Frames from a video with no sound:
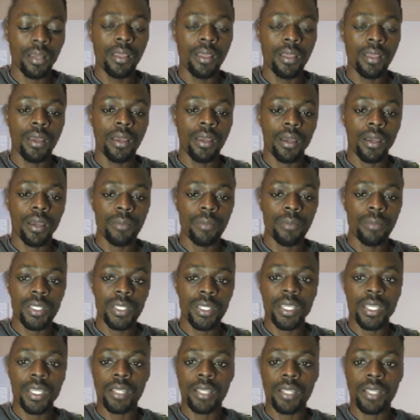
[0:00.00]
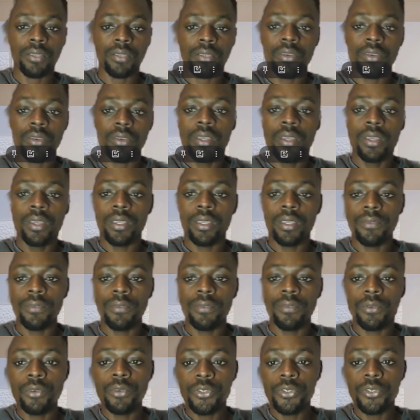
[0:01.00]
MeetGeek. So if you
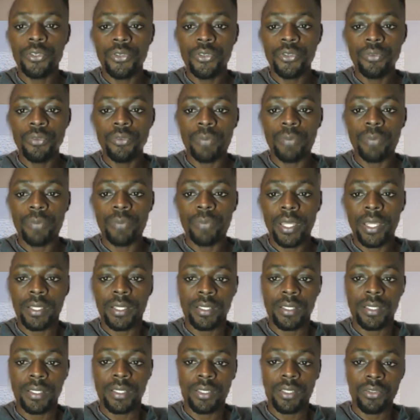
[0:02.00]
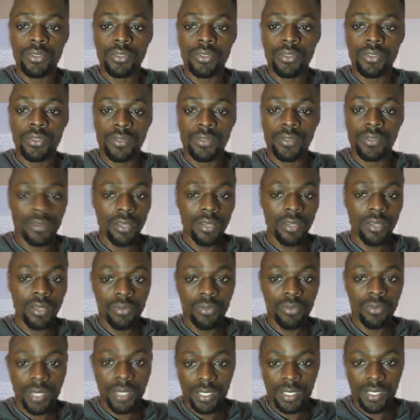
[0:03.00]
go to my extensions, if I go to my
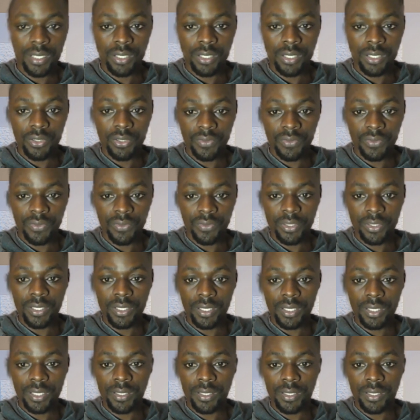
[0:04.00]
extensions, for instance,